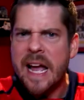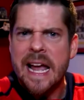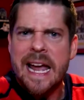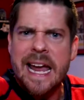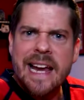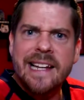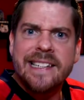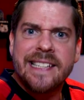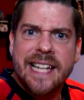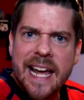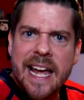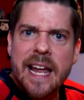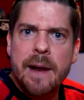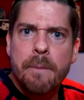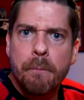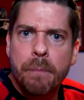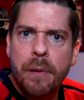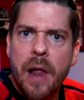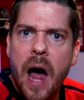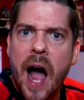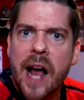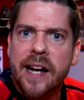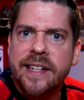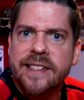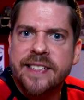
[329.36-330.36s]
he's hit
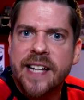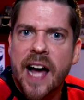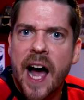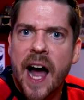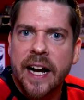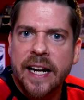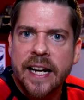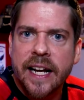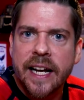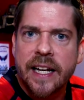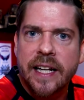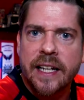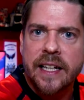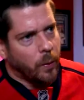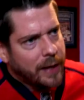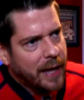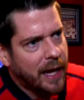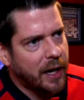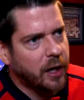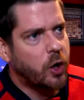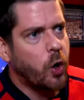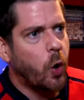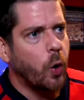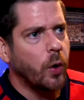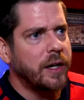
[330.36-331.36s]
blindsided. Well,
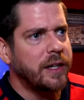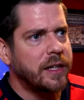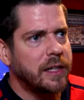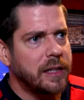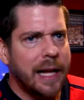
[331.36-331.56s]
not according